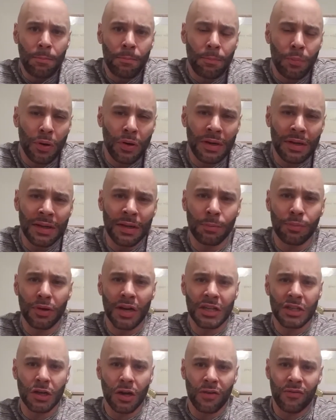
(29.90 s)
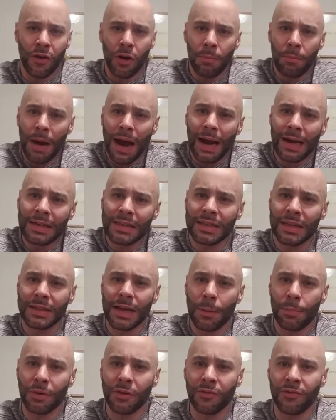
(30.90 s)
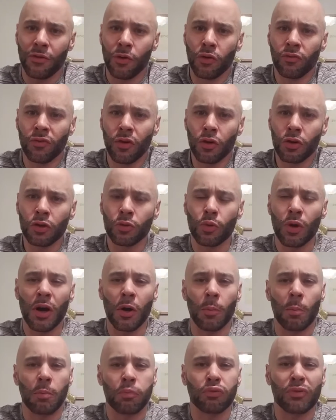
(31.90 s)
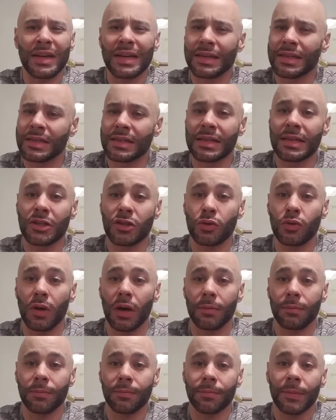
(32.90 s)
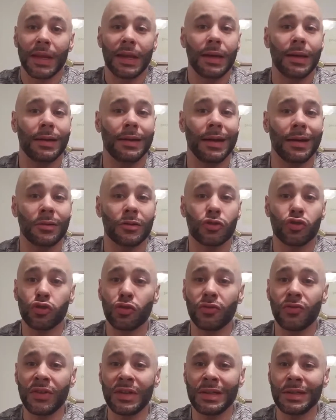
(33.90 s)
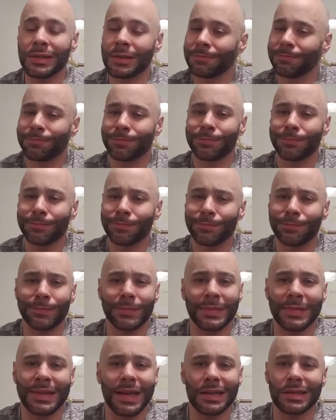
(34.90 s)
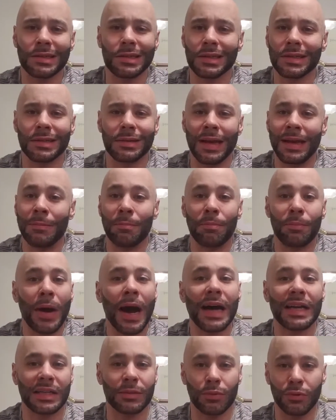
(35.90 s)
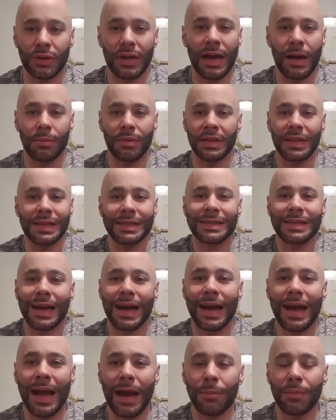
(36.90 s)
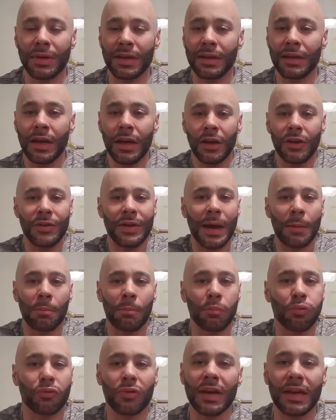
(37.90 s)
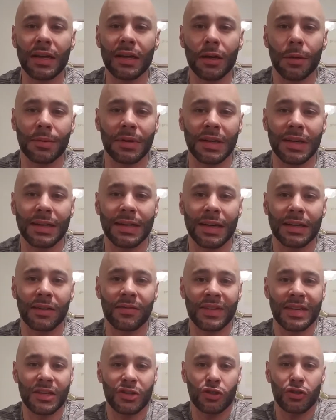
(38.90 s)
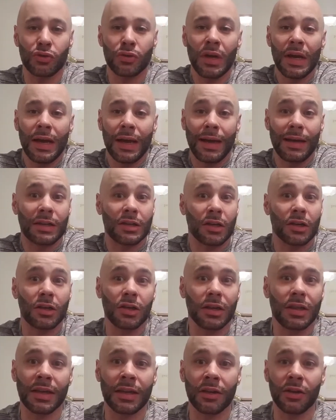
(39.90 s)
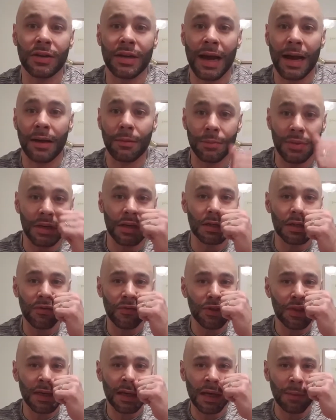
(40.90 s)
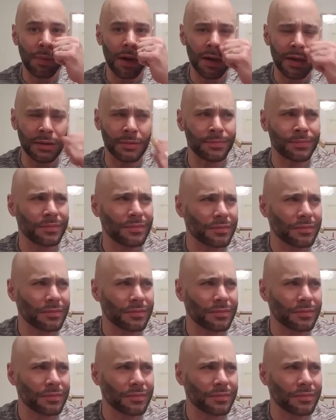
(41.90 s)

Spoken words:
putting the pressure of our bodies on top of the foam roller will help break this tissue up. Now, the truth is, that's just impossible to happen. That's not happening. You're not breaking up the connective tissue. And it's a good thing you're not, because if you think about it,